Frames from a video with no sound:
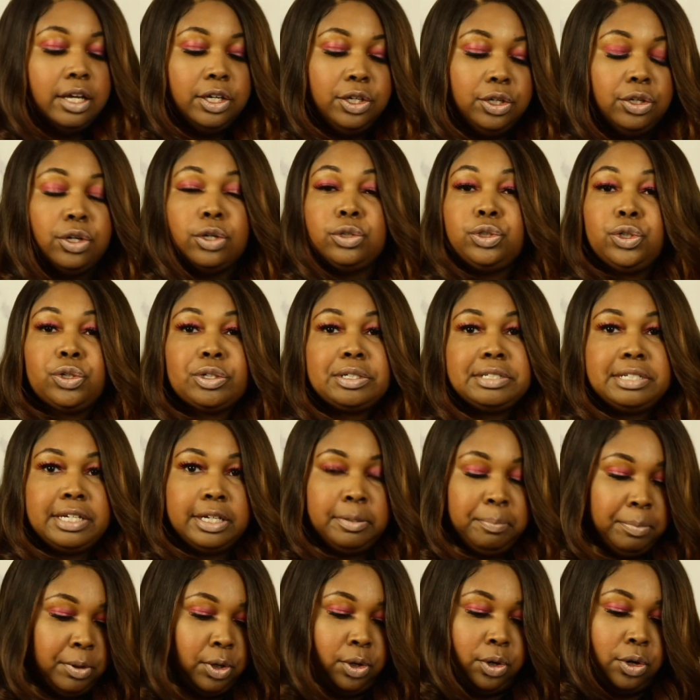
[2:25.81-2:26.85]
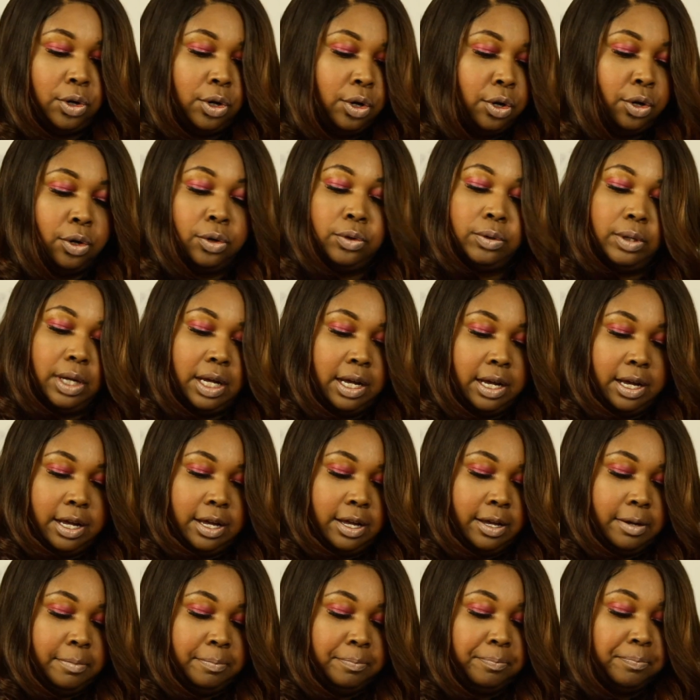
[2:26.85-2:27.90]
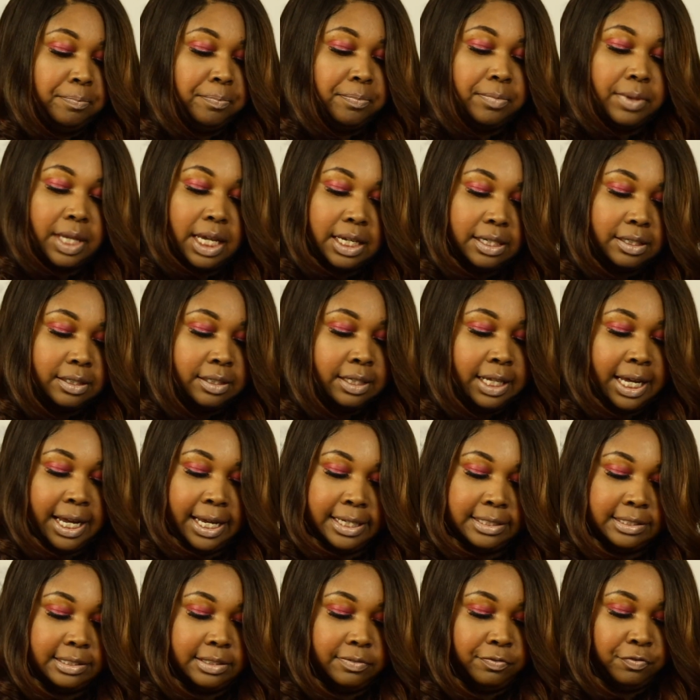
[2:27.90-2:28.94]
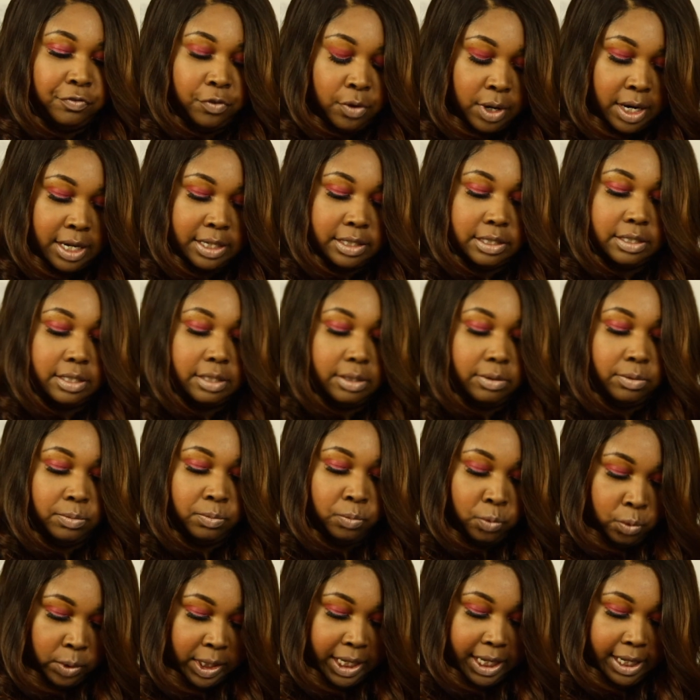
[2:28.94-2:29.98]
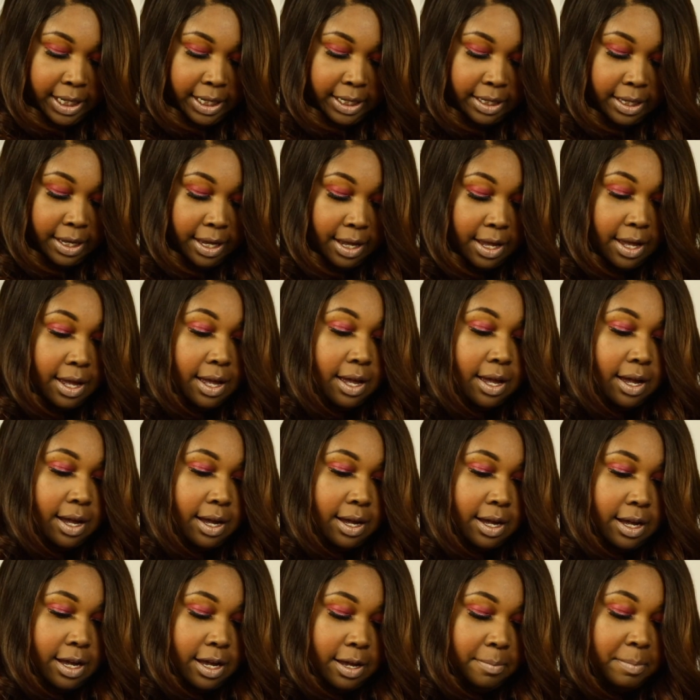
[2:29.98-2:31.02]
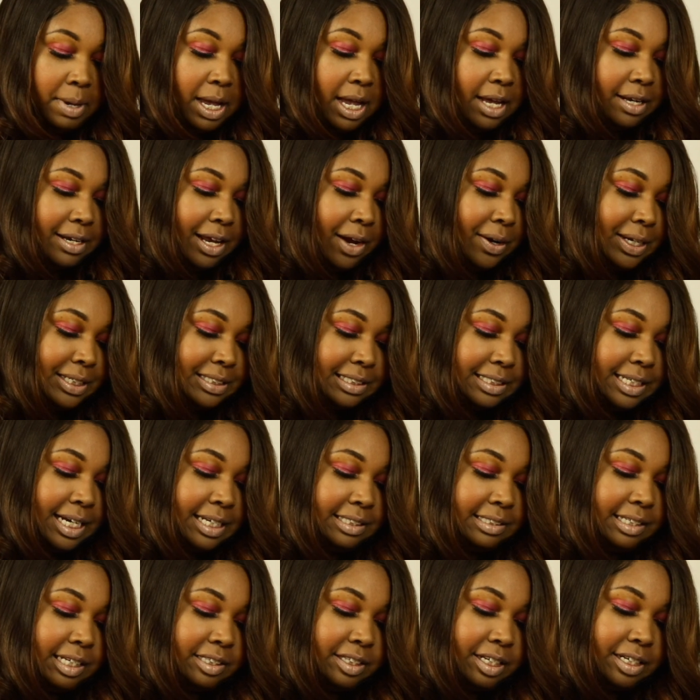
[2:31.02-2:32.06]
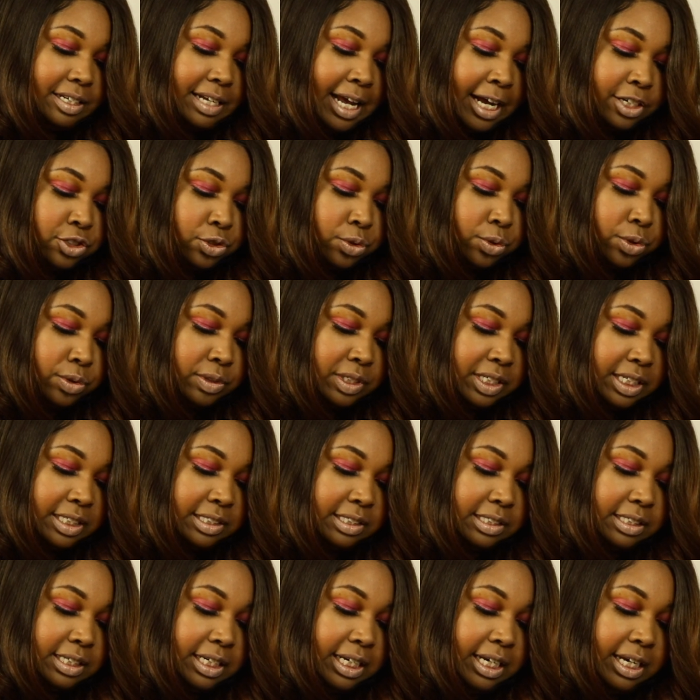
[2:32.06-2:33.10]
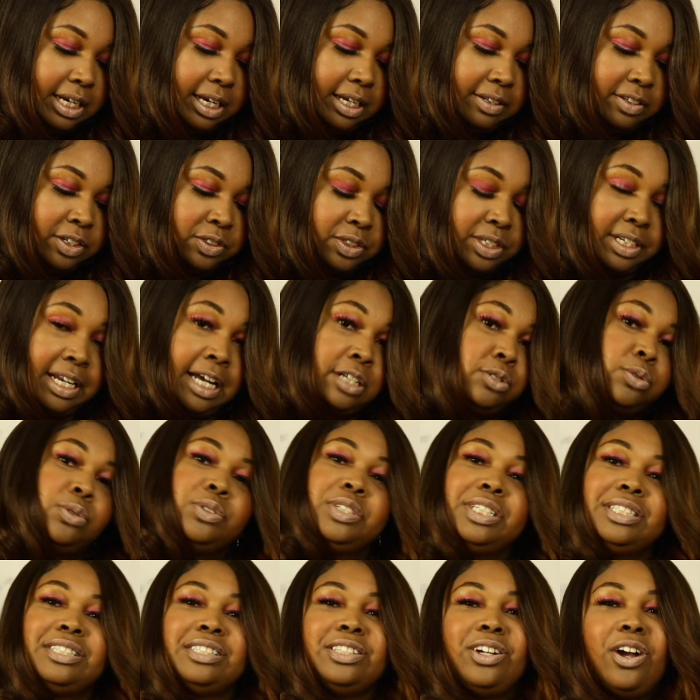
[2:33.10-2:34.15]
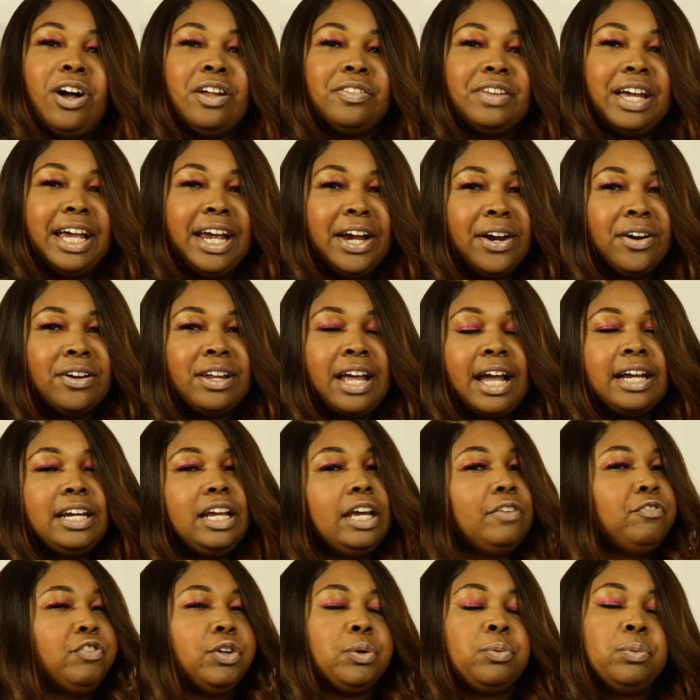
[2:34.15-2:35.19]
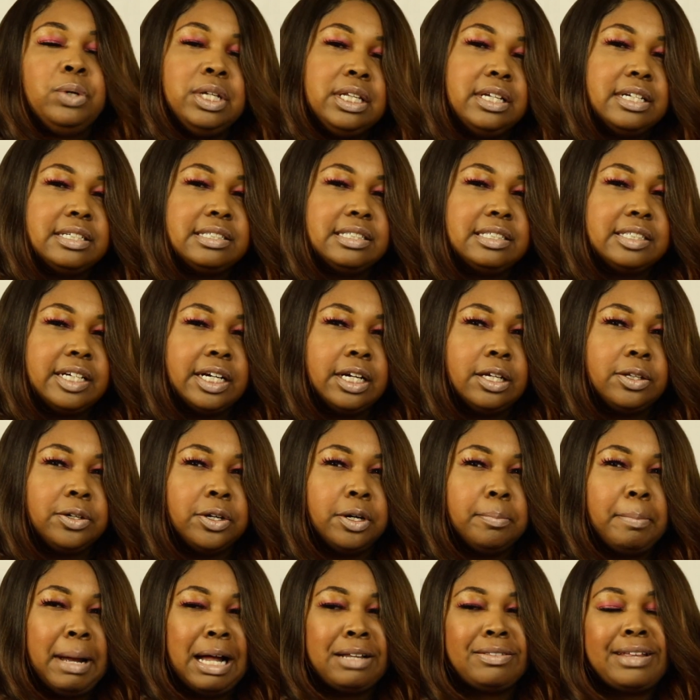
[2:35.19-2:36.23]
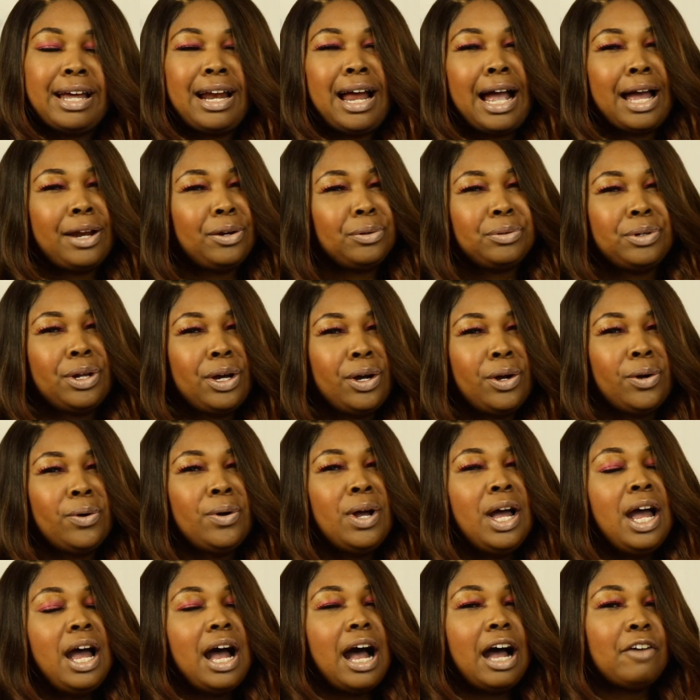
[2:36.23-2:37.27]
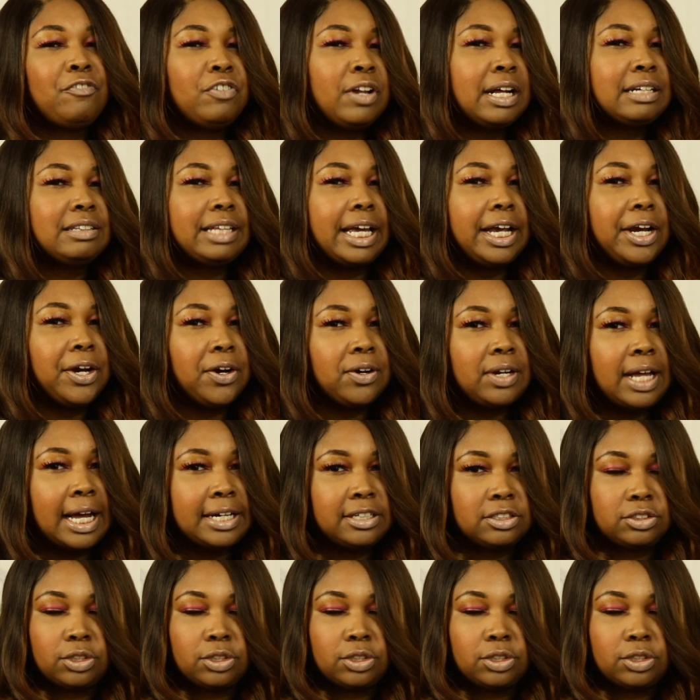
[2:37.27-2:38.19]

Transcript: you know, your typical um, lace front wig. Um, now, it says that the natural density, there's a natural density on the hairline. If you're really a stickler about that, I don't know. I feel like the hairline is